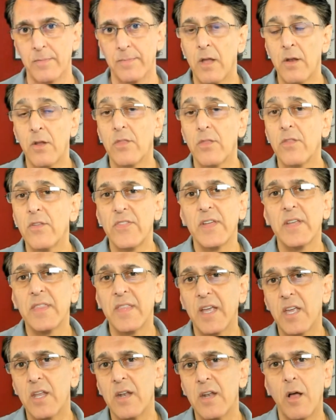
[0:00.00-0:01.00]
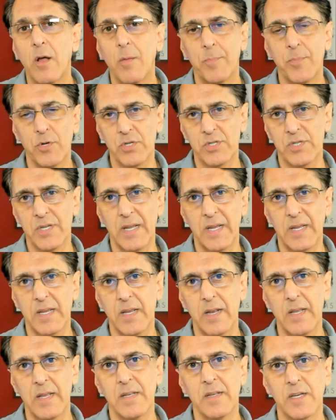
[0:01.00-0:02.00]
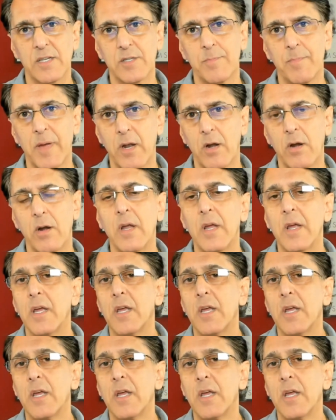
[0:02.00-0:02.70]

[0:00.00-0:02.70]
Another thing that can help your site get indexed better